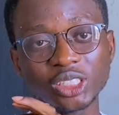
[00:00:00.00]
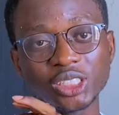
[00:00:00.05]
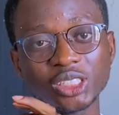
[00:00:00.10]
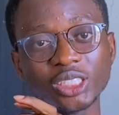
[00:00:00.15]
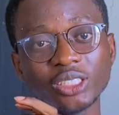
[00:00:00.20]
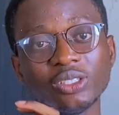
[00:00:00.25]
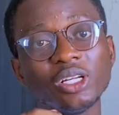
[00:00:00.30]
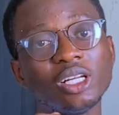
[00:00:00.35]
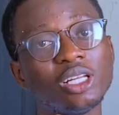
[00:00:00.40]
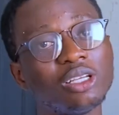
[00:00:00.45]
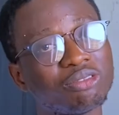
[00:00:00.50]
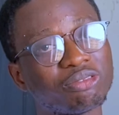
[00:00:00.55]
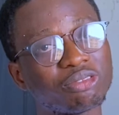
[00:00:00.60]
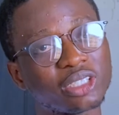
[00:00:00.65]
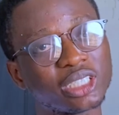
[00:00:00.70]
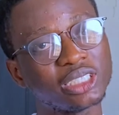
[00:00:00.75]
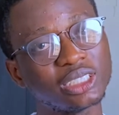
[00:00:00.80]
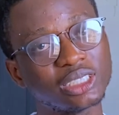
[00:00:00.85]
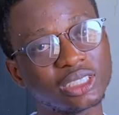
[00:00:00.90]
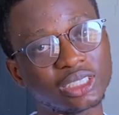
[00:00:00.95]
and genuinely
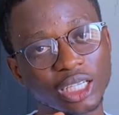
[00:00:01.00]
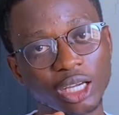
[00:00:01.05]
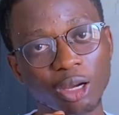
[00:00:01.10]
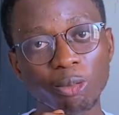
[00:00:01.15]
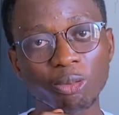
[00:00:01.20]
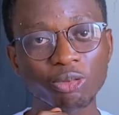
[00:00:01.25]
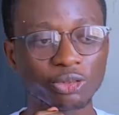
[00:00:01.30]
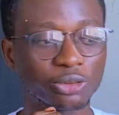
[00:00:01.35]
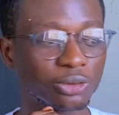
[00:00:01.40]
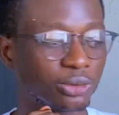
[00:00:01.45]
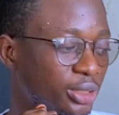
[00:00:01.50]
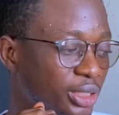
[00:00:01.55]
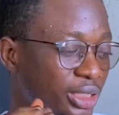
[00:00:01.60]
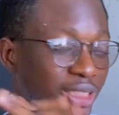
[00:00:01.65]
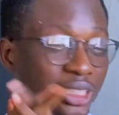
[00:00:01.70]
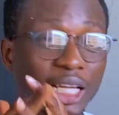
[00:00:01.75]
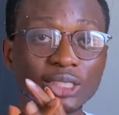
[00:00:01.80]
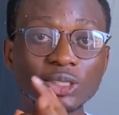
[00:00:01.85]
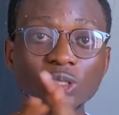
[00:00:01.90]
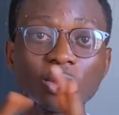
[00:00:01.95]
find it helpful.
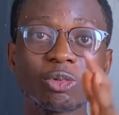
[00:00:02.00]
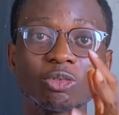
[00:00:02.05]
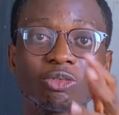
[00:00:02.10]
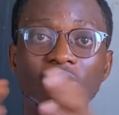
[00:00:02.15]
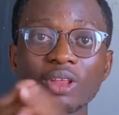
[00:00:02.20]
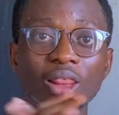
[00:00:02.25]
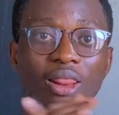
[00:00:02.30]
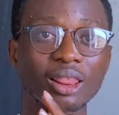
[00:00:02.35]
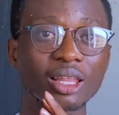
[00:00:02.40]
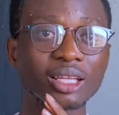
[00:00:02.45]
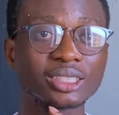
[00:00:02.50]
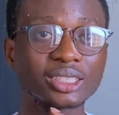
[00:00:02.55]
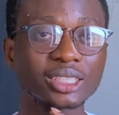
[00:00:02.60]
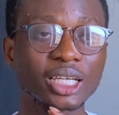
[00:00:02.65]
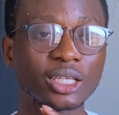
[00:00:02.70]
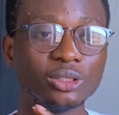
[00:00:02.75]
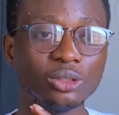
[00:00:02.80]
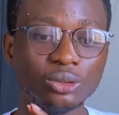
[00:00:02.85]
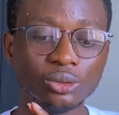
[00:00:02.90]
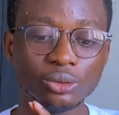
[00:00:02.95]
These are some of the things
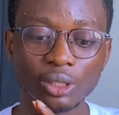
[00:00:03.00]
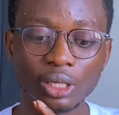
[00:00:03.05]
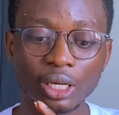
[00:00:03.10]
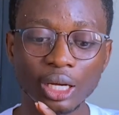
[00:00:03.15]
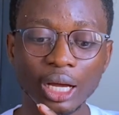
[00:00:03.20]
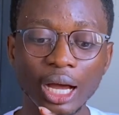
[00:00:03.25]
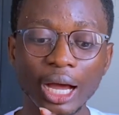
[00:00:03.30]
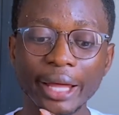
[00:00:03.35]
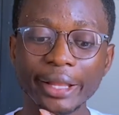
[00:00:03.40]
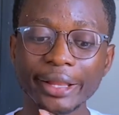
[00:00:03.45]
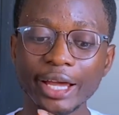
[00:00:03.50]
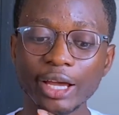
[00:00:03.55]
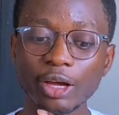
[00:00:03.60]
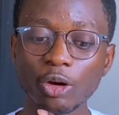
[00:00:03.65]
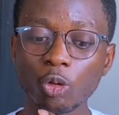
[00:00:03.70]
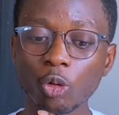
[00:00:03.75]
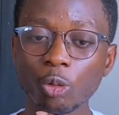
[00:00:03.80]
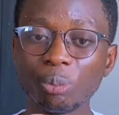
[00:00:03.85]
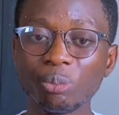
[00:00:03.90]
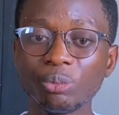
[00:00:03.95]
I do, and I
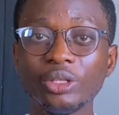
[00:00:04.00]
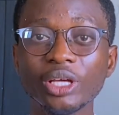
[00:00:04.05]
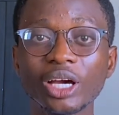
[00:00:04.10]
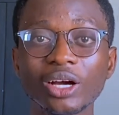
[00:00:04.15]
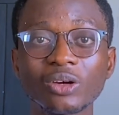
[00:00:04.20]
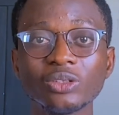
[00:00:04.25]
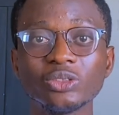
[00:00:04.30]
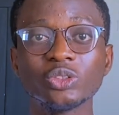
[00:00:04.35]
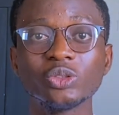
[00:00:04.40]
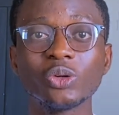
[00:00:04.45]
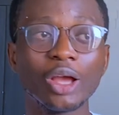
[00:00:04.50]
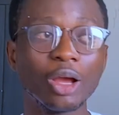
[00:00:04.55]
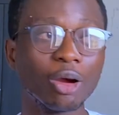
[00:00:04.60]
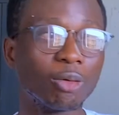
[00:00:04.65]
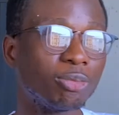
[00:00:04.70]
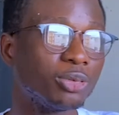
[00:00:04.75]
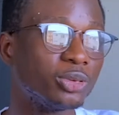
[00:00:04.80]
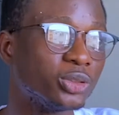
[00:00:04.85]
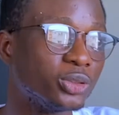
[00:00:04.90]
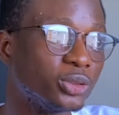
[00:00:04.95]
hope they are going to
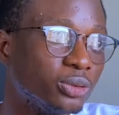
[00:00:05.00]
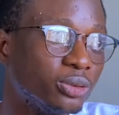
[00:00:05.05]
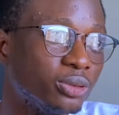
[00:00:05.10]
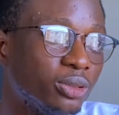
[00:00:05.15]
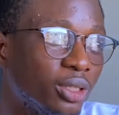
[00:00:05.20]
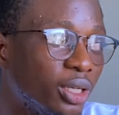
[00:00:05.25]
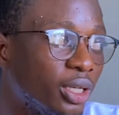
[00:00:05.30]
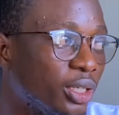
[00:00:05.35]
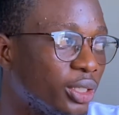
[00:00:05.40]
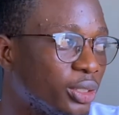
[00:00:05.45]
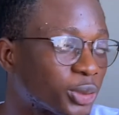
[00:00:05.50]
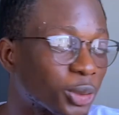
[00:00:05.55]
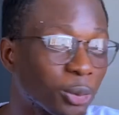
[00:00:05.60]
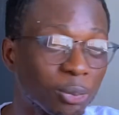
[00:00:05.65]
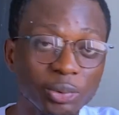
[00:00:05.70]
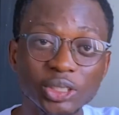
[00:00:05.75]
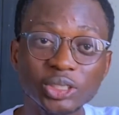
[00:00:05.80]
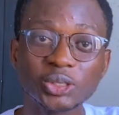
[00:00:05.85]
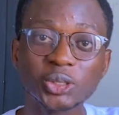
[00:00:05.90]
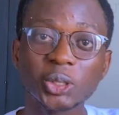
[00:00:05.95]
help you too. So
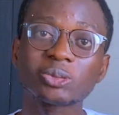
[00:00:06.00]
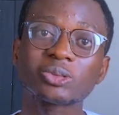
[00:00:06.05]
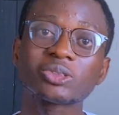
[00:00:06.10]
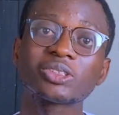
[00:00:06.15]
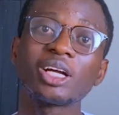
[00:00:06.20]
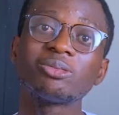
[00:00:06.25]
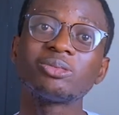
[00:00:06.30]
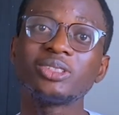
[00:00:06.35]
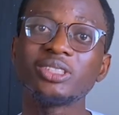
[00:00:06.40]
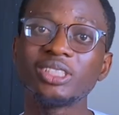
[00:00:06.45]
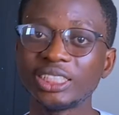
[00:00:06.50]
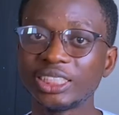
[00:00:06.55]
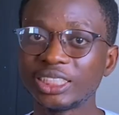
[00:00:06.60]
please subscribe to the